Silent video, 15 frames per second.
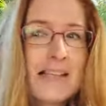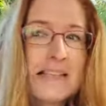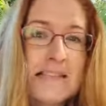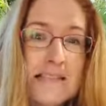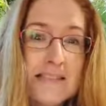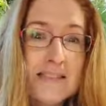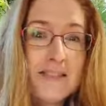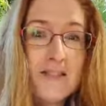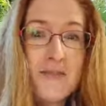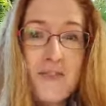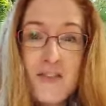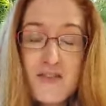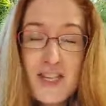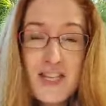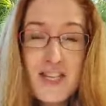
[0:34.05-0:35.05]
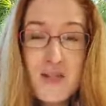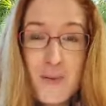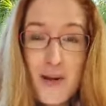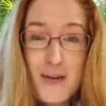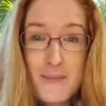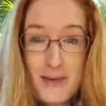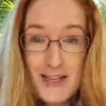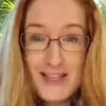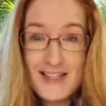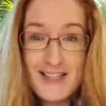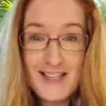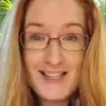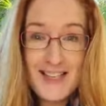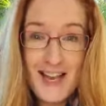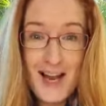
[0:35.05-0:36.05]
15-20 minutes
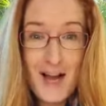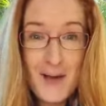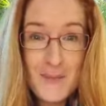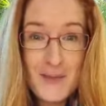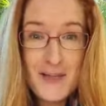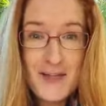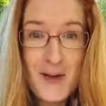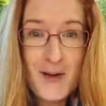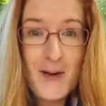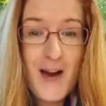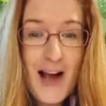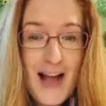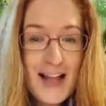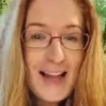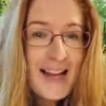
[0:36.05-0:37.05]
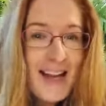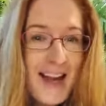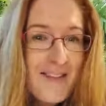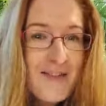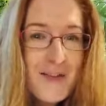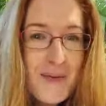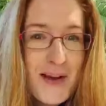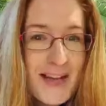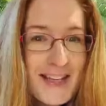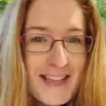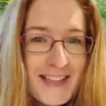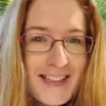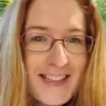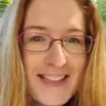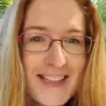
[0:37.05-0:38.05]
to set up. So hi
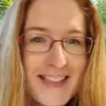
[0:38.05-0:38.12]
everyone.